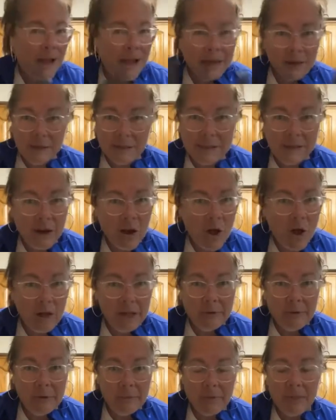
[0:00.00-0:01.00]
I use it all
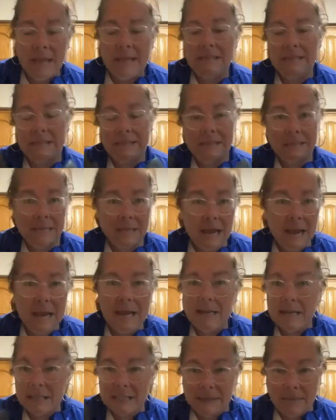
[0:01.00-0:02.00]
different places.
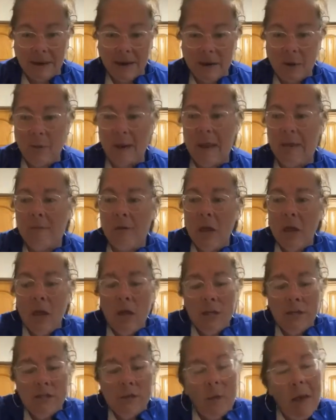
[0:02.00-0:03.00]
Tonight, it's a microwave.
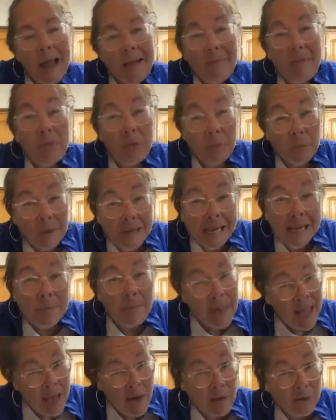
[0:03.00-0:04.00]
So I have three
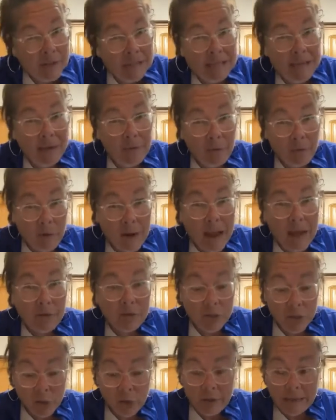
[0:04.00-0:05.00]
pounds of
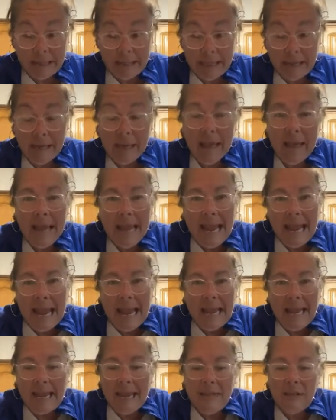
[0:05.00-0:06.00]
ground turkey,
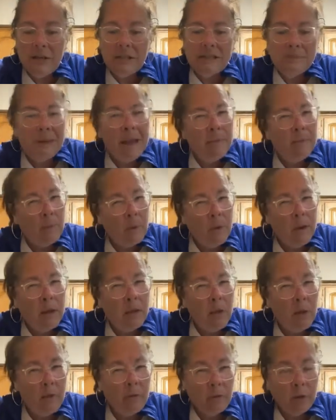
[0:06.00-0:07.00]
and I use my
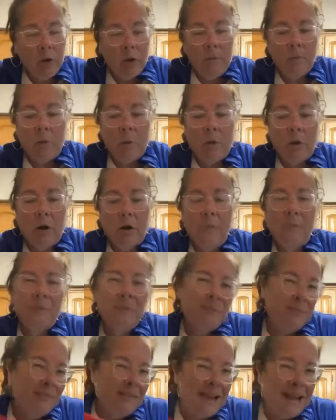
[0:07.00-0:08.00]
boil over no more,
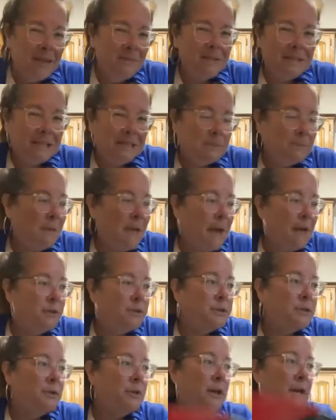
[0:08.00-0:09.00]
kind of as a
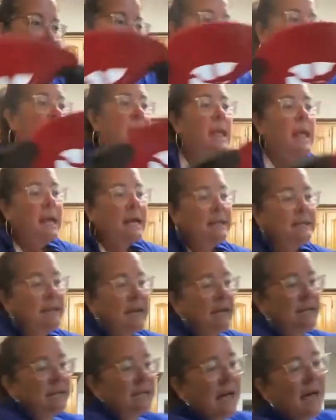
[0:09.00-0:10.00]
splatter screen. It
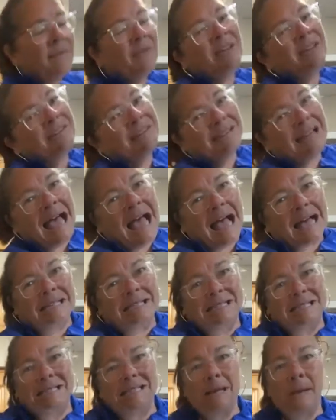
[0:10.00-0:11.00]
does have a
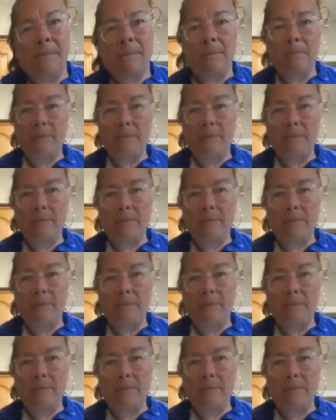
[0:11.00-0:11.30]
glass